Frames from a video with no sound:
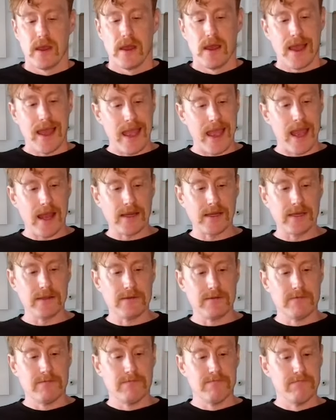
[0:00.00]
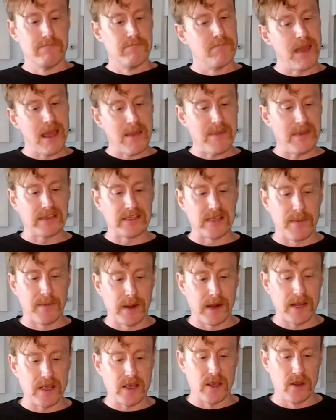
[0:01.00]
And maybe
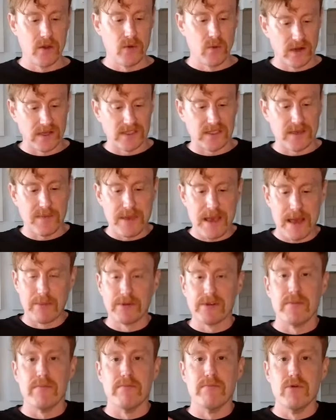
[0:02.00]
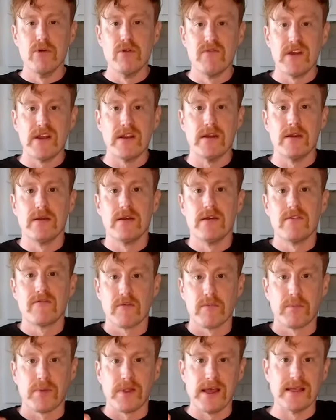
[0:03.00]
somebody who wants to be able to move it
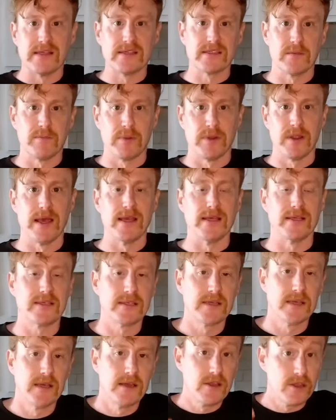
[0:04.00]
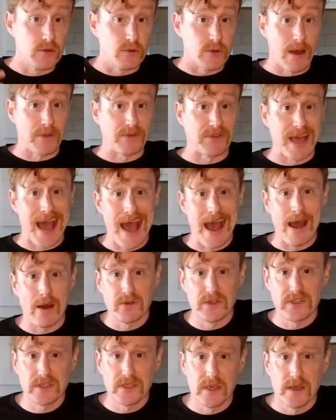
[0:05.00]
from place to place throughout the
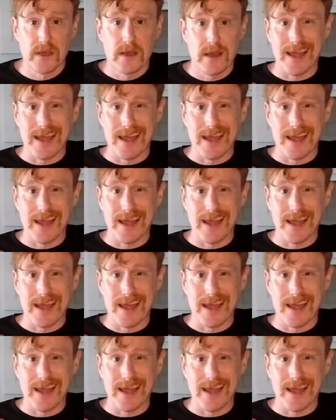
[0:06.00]
house